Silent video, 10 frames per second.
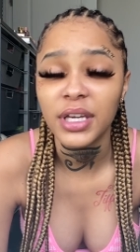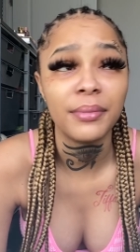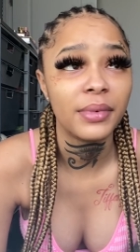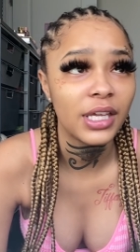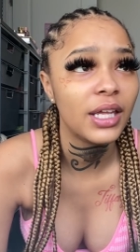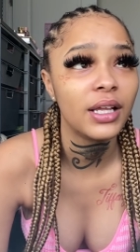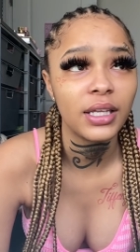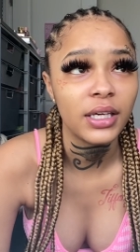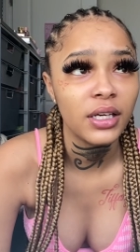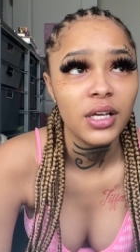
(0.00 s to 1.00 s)

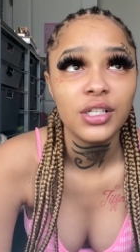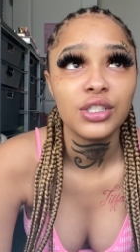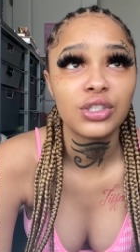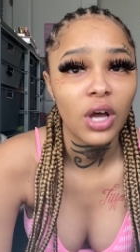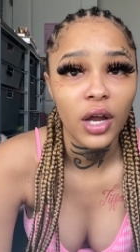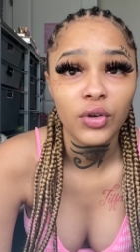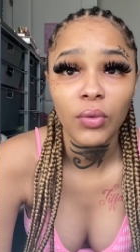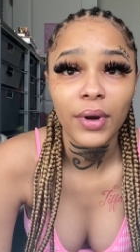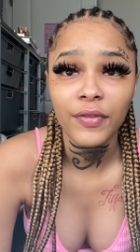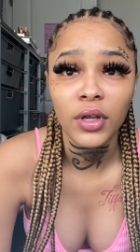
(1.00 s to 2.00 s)
Immediately start doing
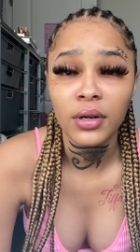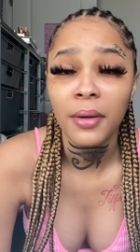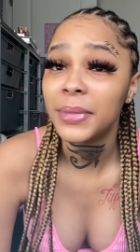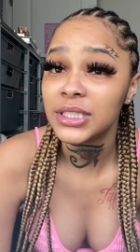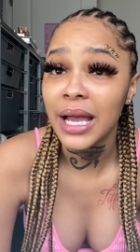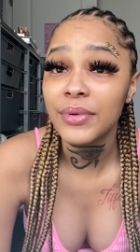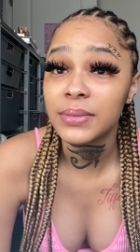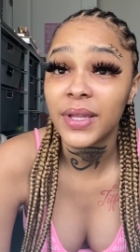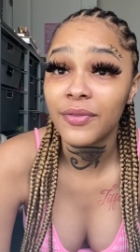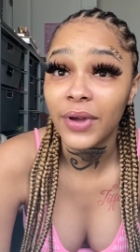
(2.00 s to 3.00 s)
whatever you're going to do. Bitch, I was
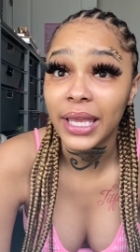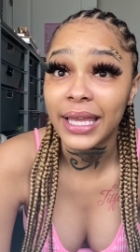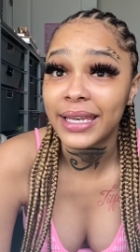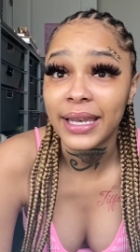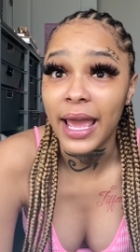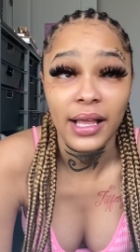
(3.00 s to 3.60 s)
motherfucking in